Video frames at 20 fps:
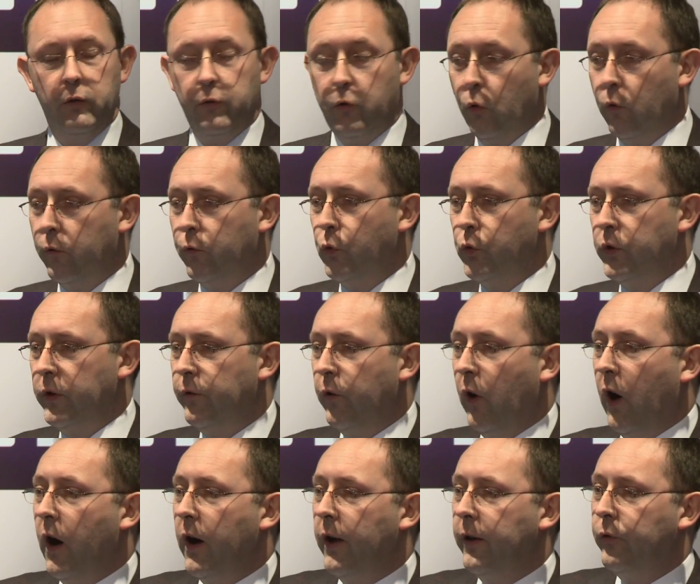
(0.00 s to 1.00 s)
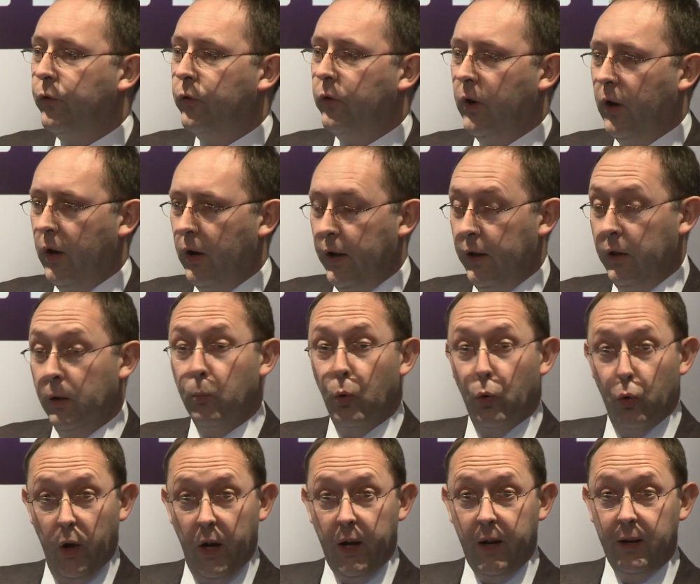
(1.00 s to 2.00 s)
4:45 in the
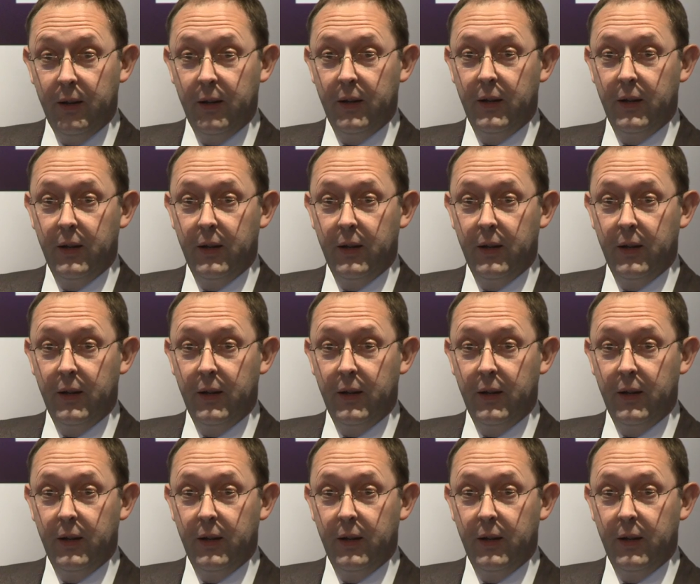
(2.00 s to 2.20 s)
morning.